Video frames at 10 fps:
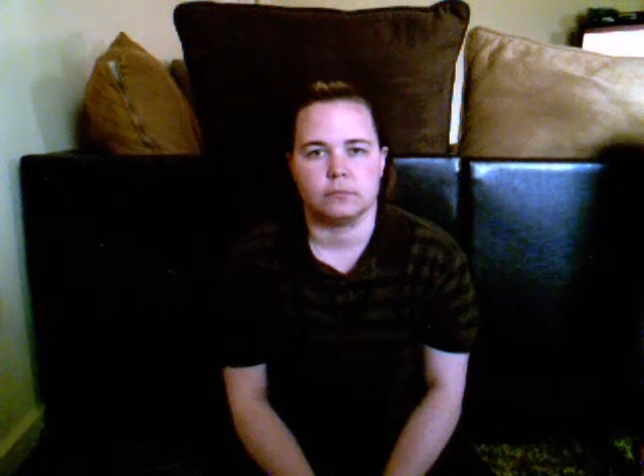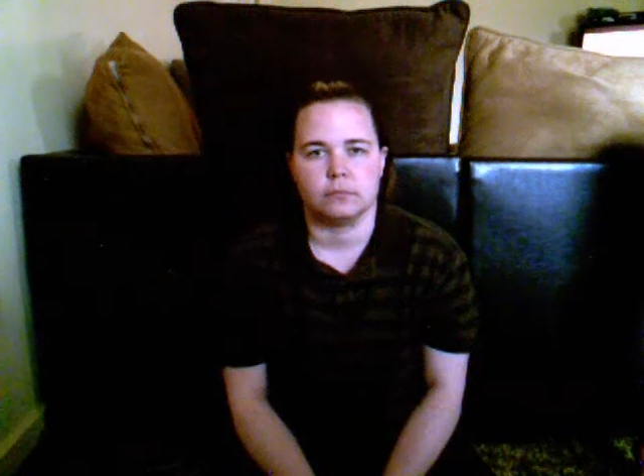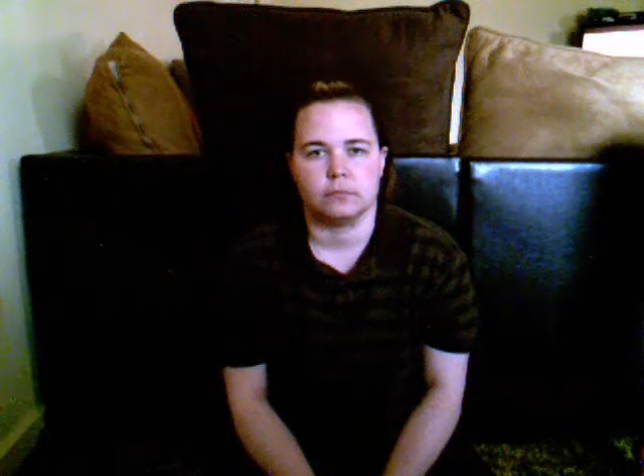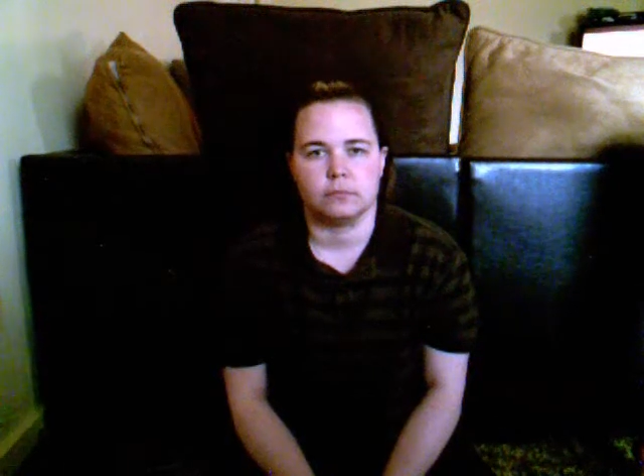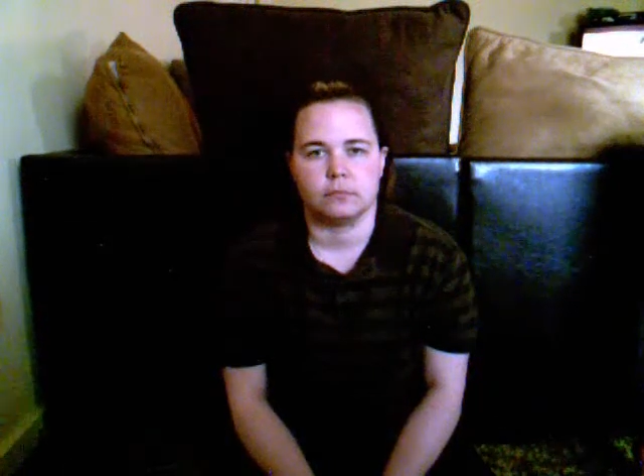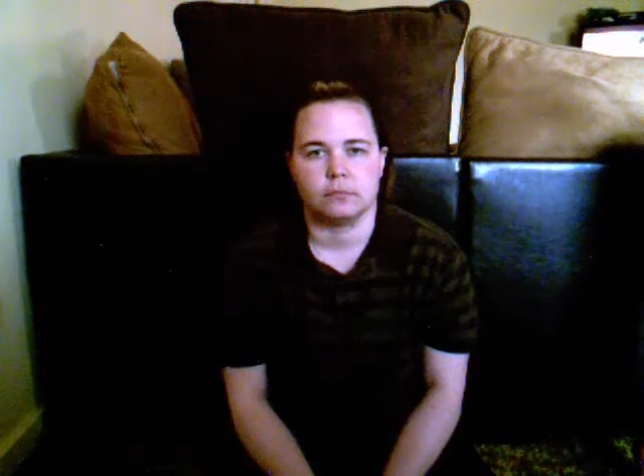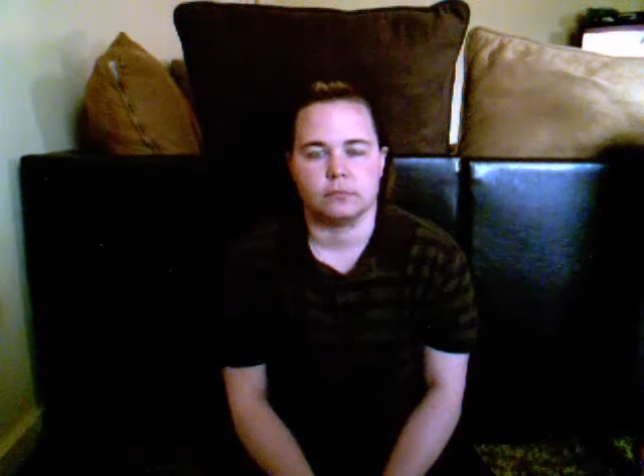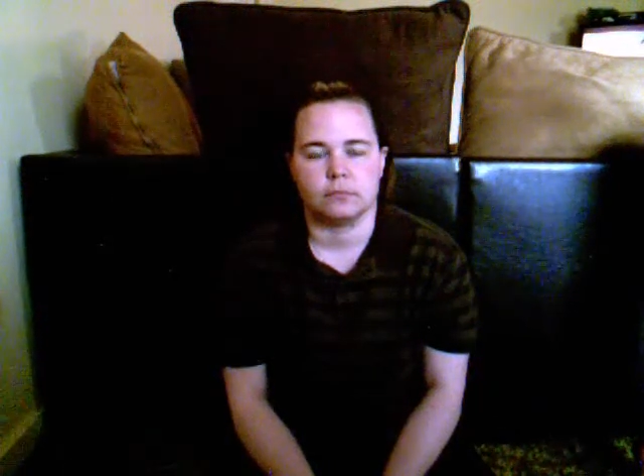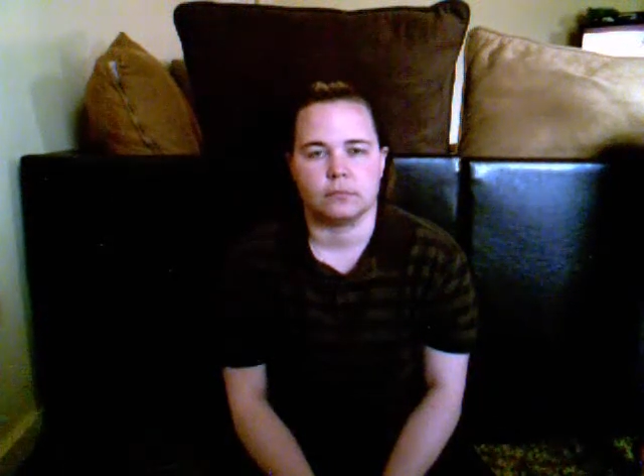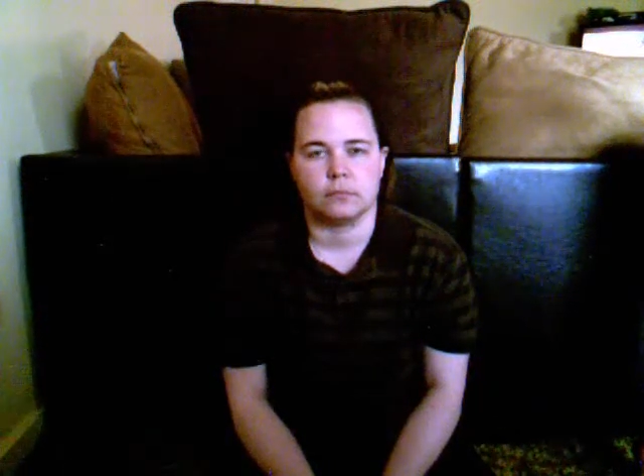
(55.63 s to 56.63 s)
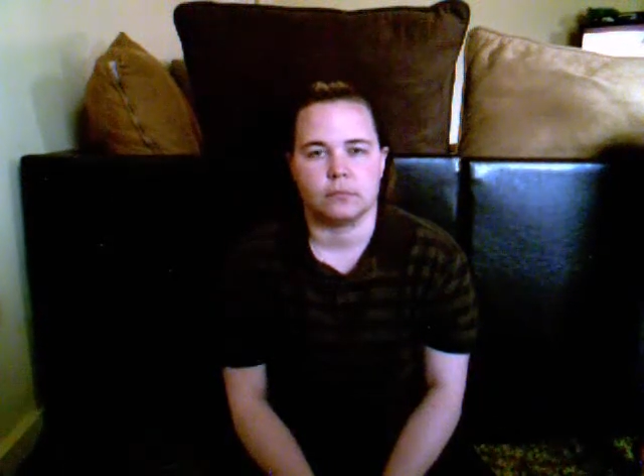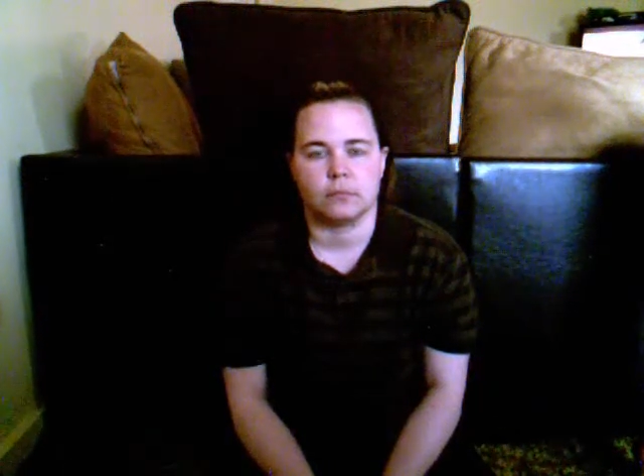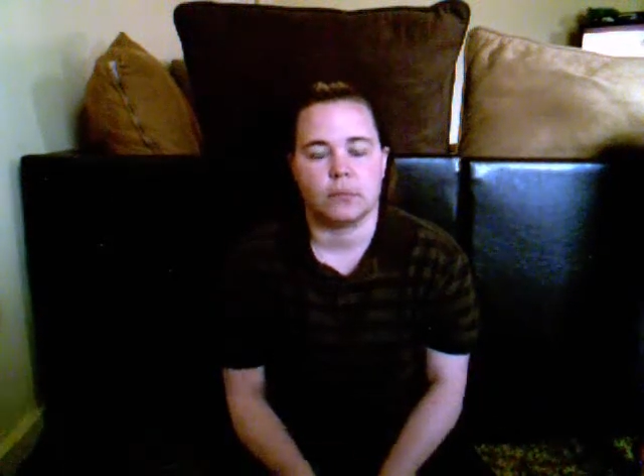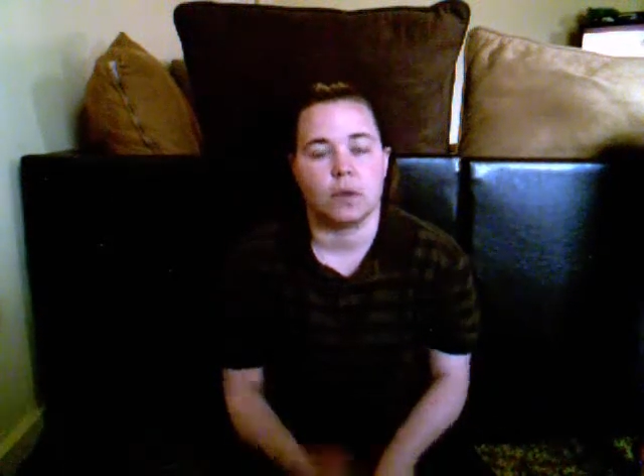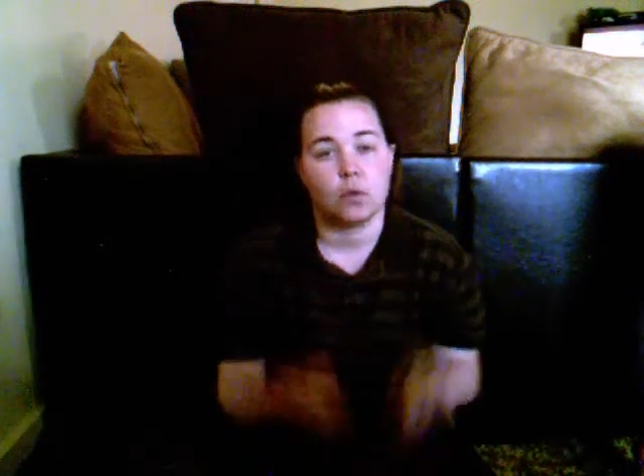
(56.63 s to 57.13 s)
The pros and cons
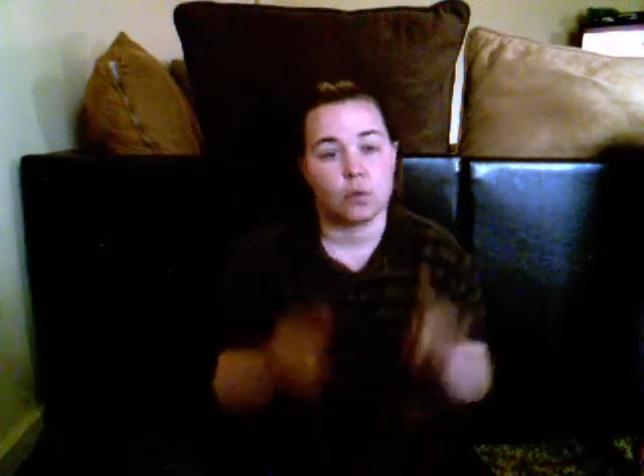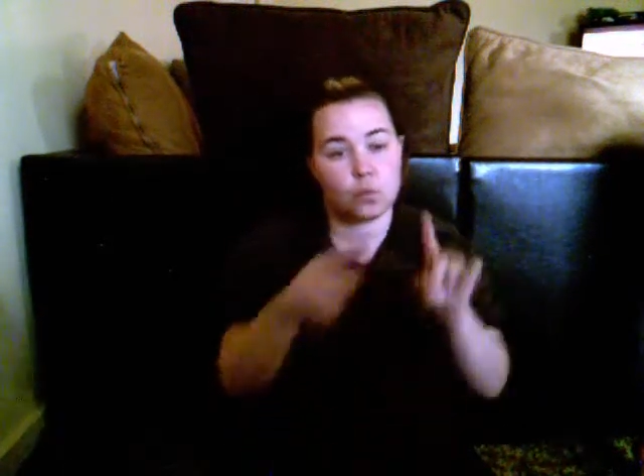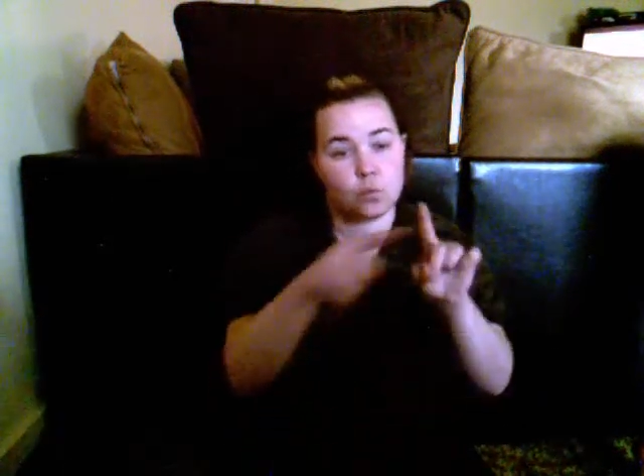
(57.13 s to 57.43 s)
of assistive